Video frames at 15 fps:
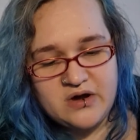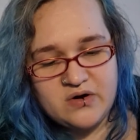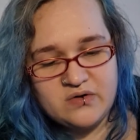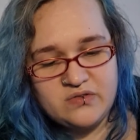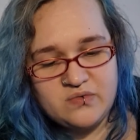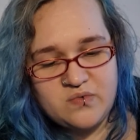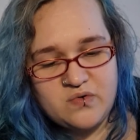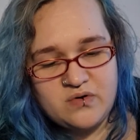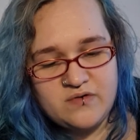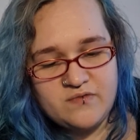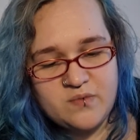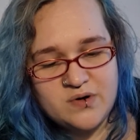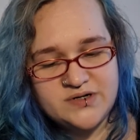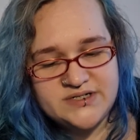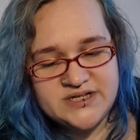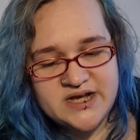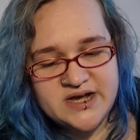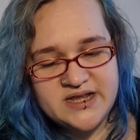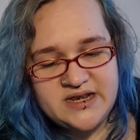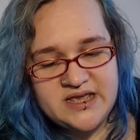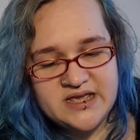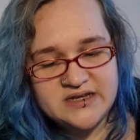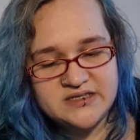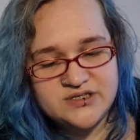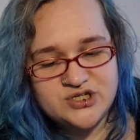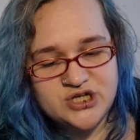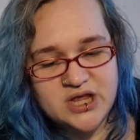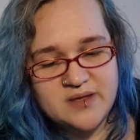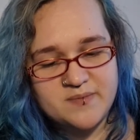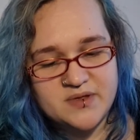On the wall of one tiny hidden
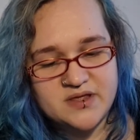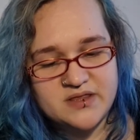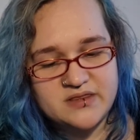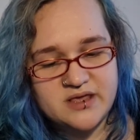chamber,